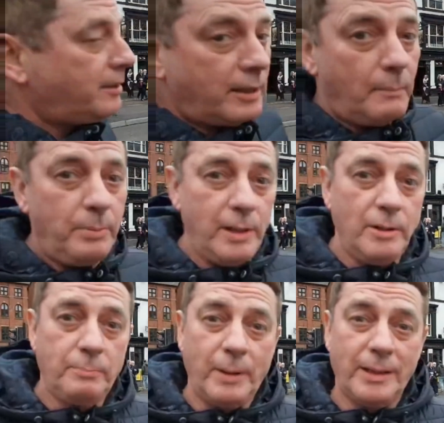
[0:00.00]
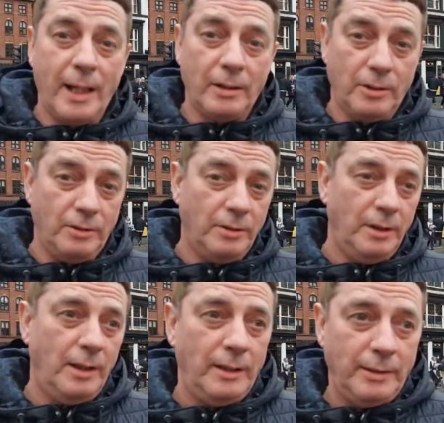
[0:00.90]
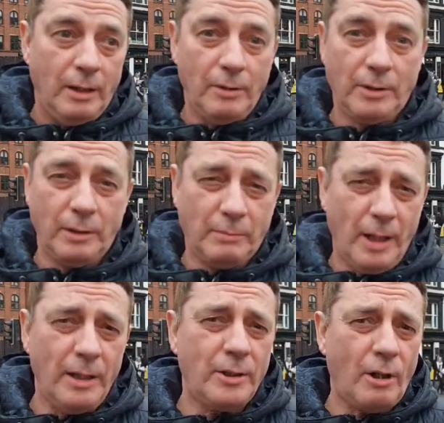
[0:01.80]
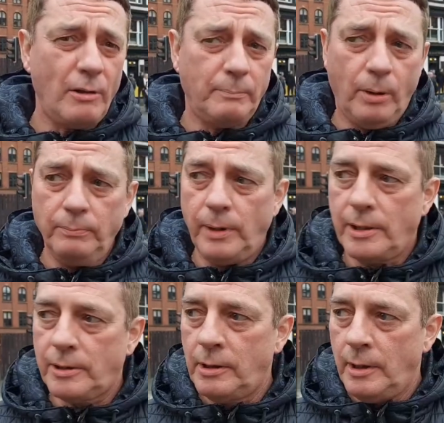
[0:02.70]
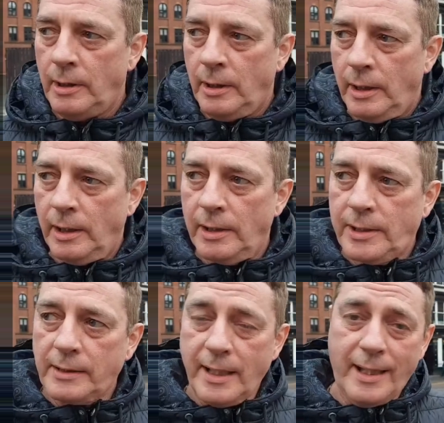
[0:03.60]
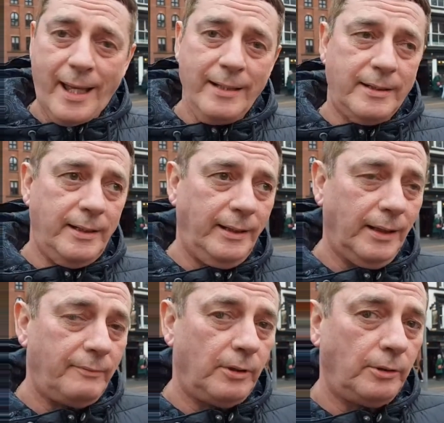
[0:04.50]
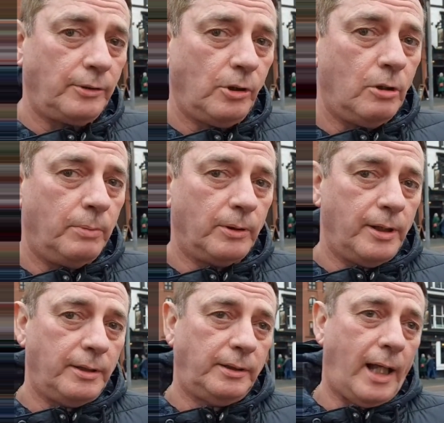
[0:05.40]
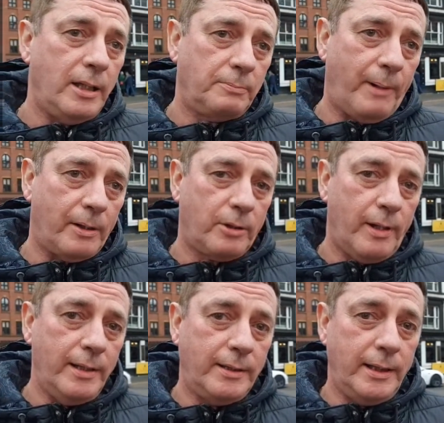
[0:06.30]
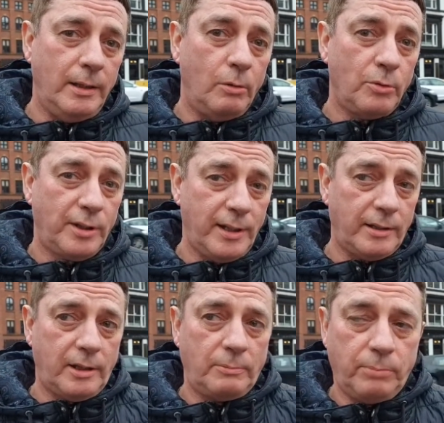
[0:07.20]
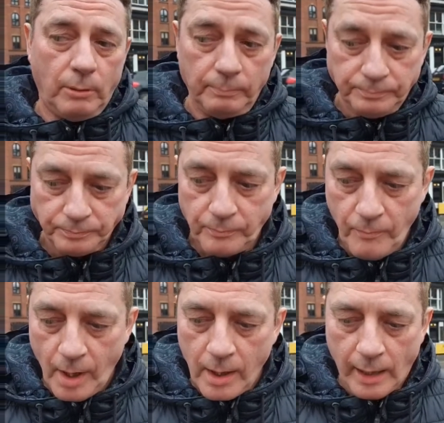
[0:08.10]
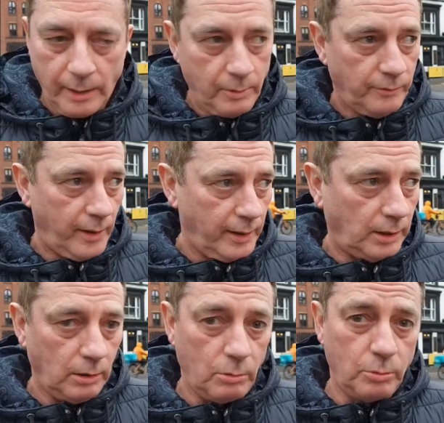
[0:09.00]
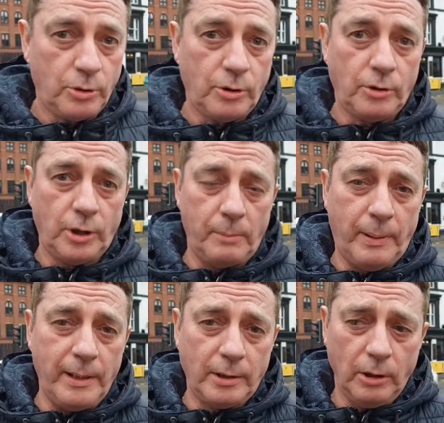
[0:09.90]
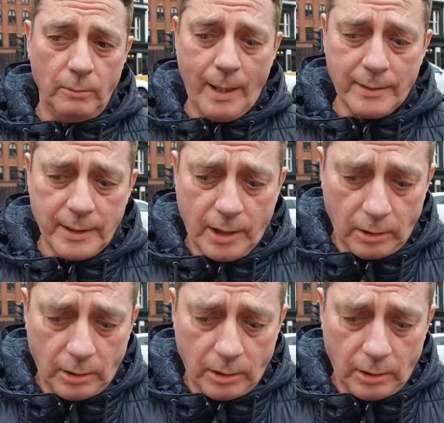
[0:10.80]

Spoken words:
the Britain's Protection. Now it's a historic pub. This it says it 1811 on the door, but it dates back to 1806. This pub, and it was very close to the Peterloo Massacre.